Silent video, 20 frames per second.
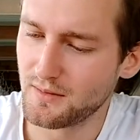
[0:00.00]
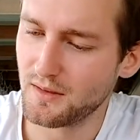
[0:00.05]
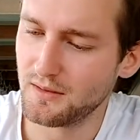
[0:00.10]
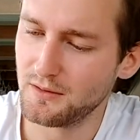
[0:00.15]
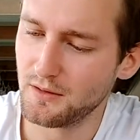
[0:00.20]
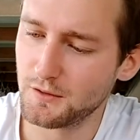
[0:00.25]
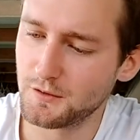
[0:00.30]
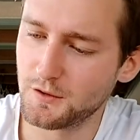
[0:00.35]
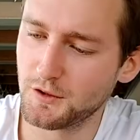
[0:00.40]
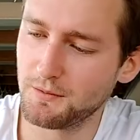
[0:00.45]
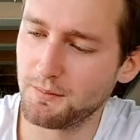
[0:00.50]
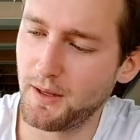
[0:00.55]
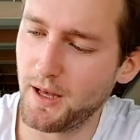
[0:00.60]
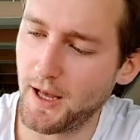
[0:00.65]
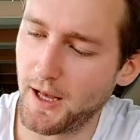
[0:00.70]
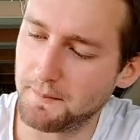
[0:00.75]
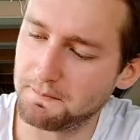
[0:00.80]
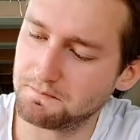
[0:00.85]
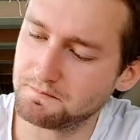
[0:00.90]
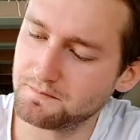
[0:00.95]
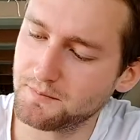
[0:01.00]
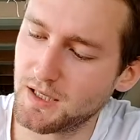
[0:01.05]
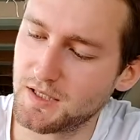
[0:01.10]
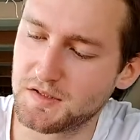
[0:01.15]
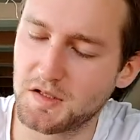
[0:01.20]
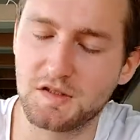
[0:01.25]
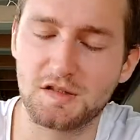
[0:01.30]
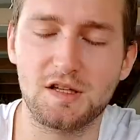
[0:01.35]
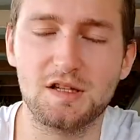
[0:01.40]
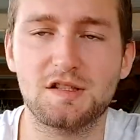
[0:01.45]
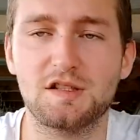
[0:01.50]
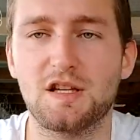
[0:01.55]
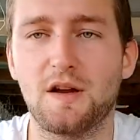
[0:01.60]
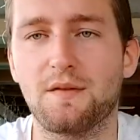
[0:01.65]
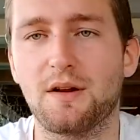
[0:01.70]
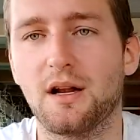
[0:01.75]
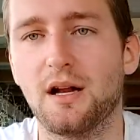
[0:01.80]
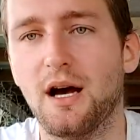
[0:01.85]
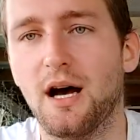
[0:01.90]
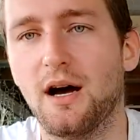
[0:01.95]
Not too bad. As I said,
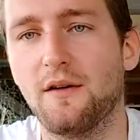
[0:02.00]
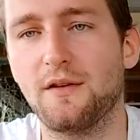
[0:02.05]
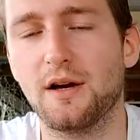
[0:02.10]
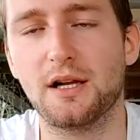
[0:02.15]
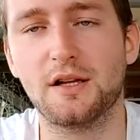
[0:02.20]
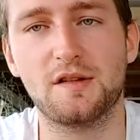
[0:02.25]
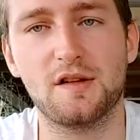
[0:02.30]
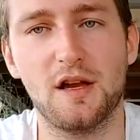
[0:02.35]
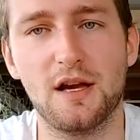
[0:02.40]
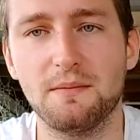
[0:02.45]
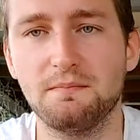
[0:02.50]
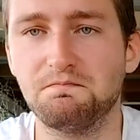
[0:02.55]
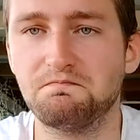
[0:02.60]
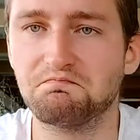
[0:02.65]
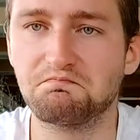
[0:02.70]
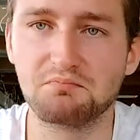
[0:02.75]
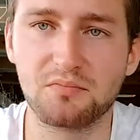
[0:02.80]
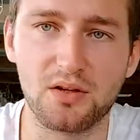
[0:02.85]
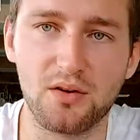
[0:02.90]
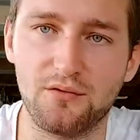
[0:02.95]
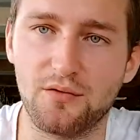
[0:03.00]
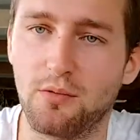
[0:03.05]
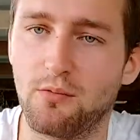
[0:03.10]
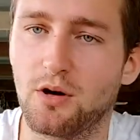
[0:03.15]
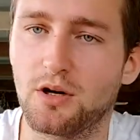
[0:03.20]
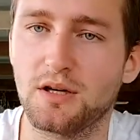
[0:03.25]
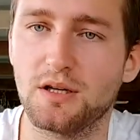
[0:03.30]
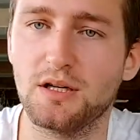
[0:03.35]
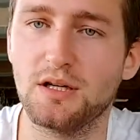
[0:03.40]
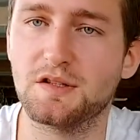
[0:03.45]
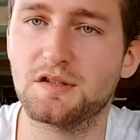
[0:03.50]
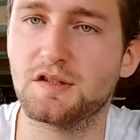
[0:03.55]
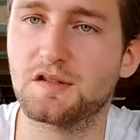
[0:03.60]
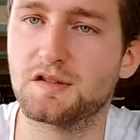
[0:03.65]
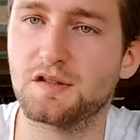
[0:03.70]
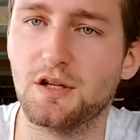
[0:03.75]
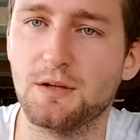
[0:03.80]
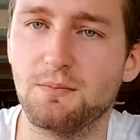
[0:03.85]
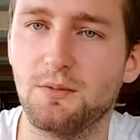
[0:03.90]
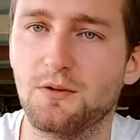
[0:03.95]
7.5 out of 10. For what it is,
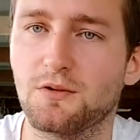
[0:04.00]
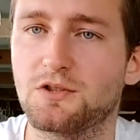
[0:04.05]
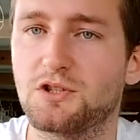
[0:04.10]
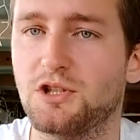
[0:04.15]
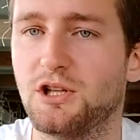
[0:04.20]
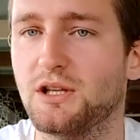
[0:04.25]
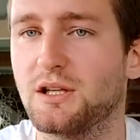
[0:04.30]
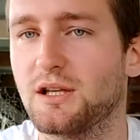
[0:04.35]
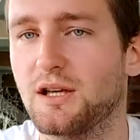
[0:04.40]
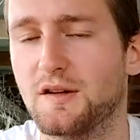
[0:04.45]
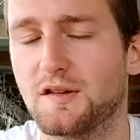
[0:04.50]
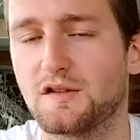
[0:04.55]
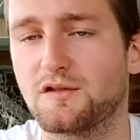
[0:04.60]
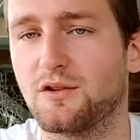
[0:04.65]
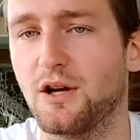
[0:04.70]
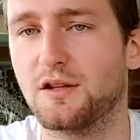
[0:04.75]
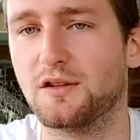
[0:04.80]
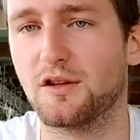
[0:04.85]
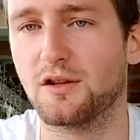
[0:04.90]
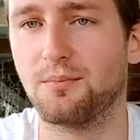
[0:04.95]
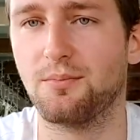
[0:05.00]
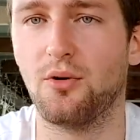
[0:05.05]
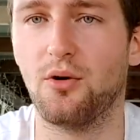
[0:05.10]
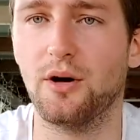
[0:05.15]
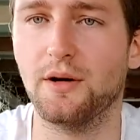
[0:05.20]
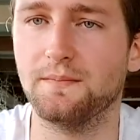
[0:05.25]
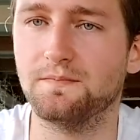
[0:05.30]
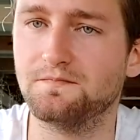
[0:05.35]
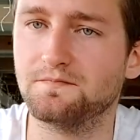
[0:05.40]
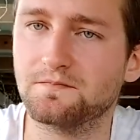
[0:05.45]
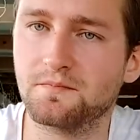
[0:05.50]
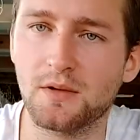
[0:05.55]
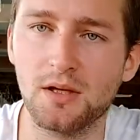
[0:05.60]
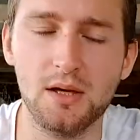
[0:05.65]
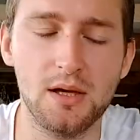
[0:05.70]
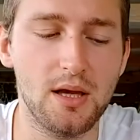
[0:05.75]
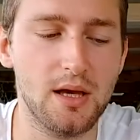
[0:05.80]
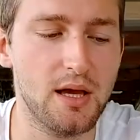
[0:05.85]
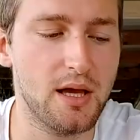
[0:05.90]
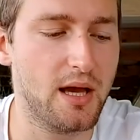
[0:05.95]
it's no bullshit, gets straight to the point.
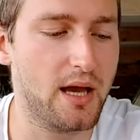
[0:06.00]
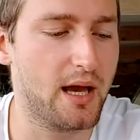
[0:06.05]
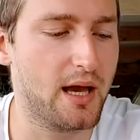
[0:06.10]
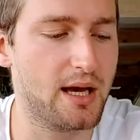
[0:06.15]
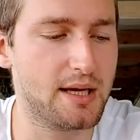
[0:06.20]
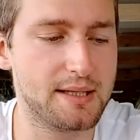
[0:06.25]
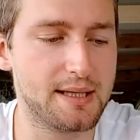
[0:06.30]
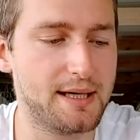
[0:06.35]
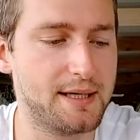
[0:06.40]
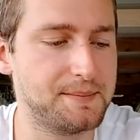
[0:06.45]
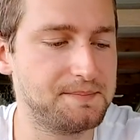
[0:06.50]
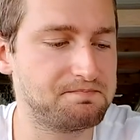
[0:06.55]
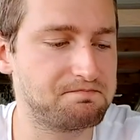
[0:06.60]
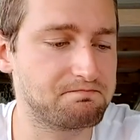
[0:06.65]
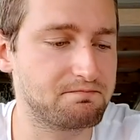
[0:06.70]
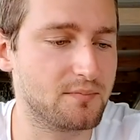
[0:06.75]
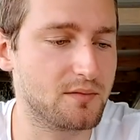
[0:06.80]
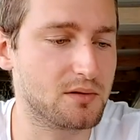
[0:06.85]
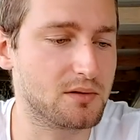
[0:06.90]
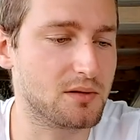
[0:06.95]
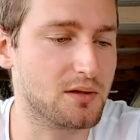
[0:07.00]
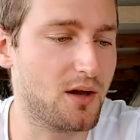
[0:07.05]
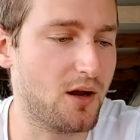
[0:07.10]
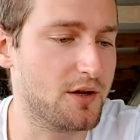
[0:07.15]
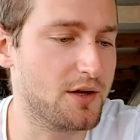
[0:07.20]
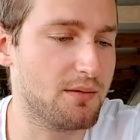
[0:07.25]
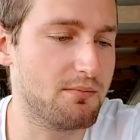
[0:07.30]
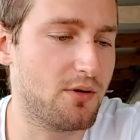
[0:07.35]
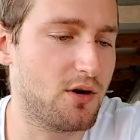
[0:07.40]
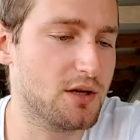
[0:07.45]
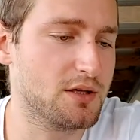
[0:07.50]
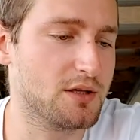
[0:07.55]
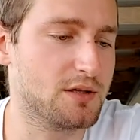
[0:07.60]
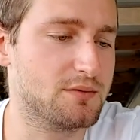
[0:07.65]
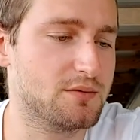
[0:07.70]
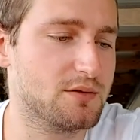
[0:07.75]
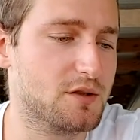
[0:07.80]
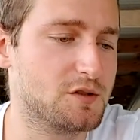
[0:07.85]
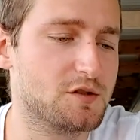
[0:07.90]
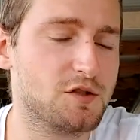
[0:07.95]
And I don't mind
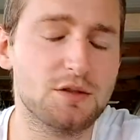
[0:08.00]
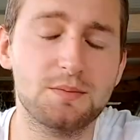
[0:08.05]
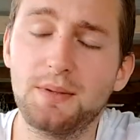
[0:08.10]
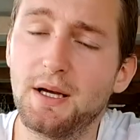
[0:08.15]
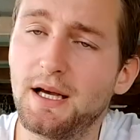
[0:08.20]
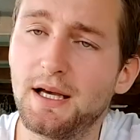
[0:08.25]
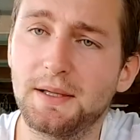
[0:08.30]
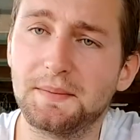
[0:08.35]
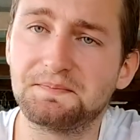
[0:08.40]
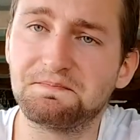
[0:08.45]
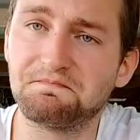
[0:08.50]
it, not too bad.